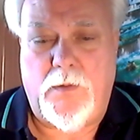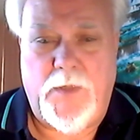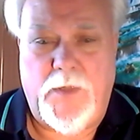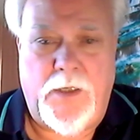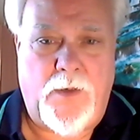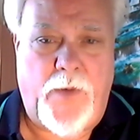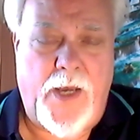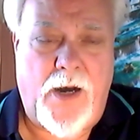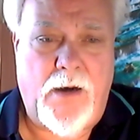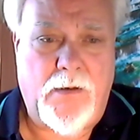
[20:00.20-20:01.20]
you know, we
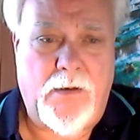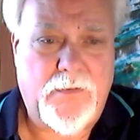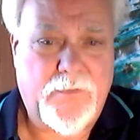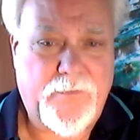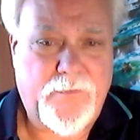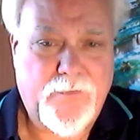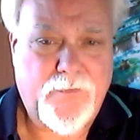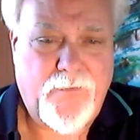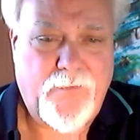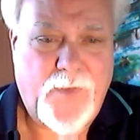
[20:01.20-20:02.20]
are,
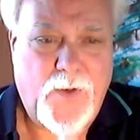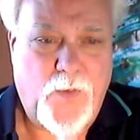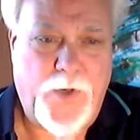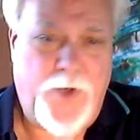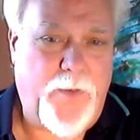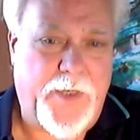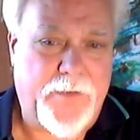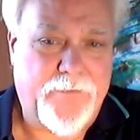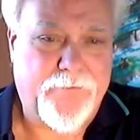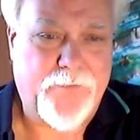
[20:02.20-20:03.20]
we're human.
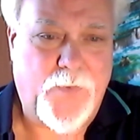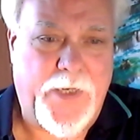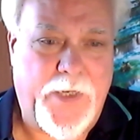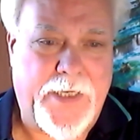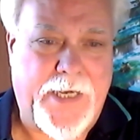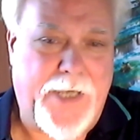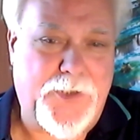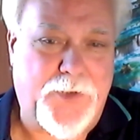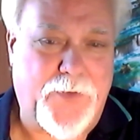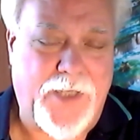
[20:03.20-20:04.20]
We
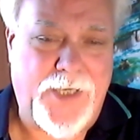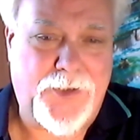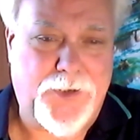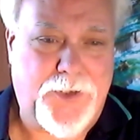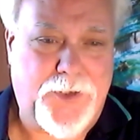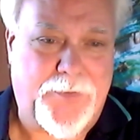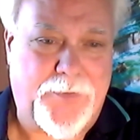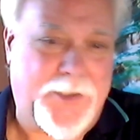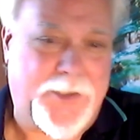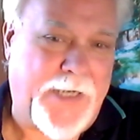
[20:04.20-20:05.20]
engage in relationships.
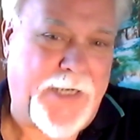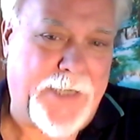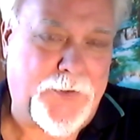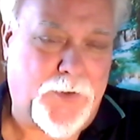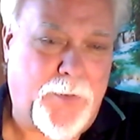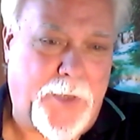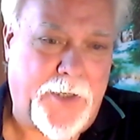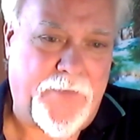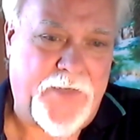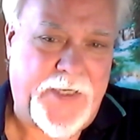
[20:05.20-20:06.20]
It's a natural
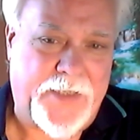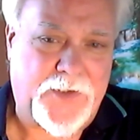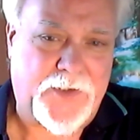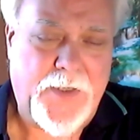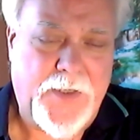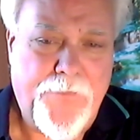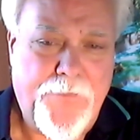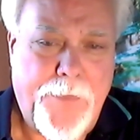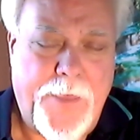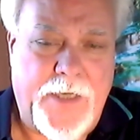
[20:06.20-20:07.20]
part of things.
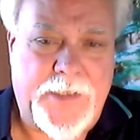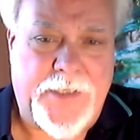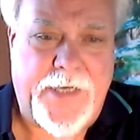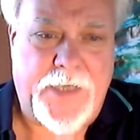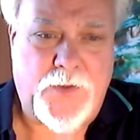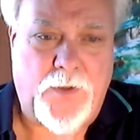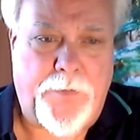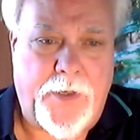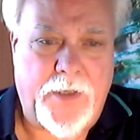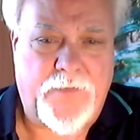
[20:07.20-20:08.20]
And it's a natural
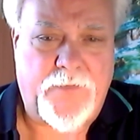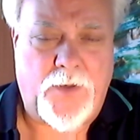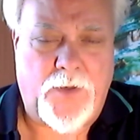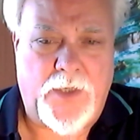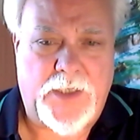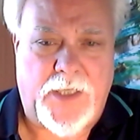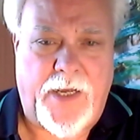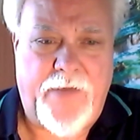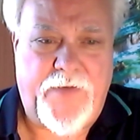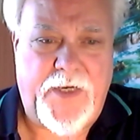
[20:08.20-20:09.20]
part of Tony's
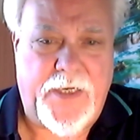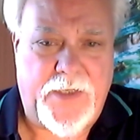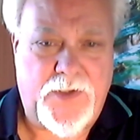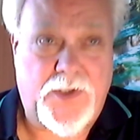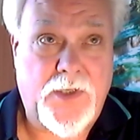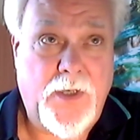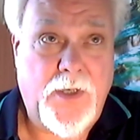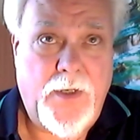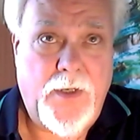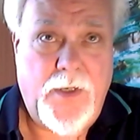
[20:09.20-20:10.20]
life. He is,
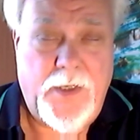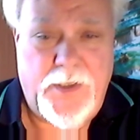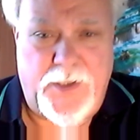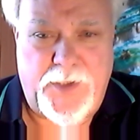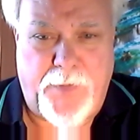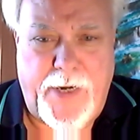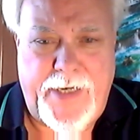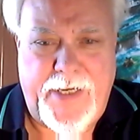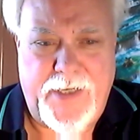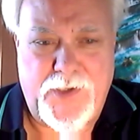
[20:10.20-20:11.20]

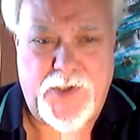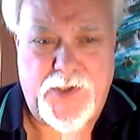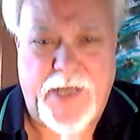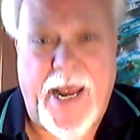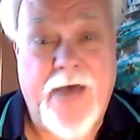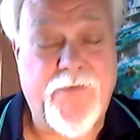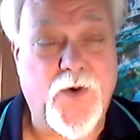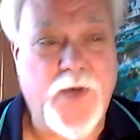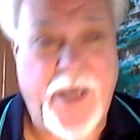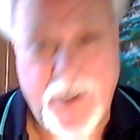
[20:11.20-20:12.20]
despite his
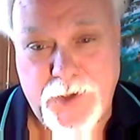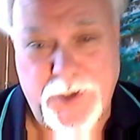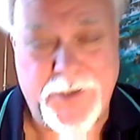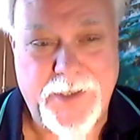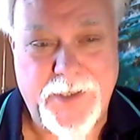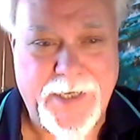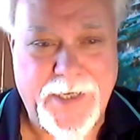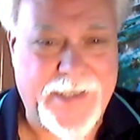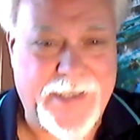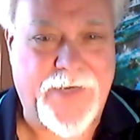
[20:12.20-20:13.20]
avocation,
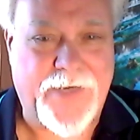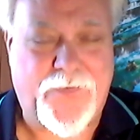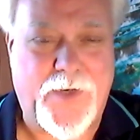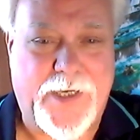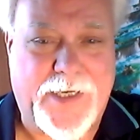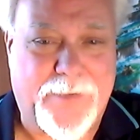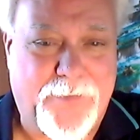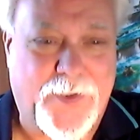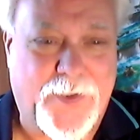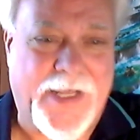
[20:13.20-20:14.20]
uh, if we can
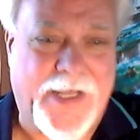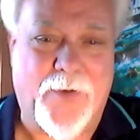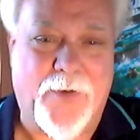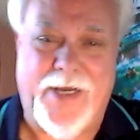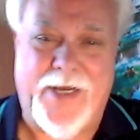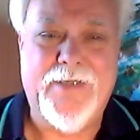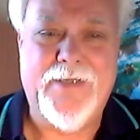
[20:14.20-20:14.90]
put it that way,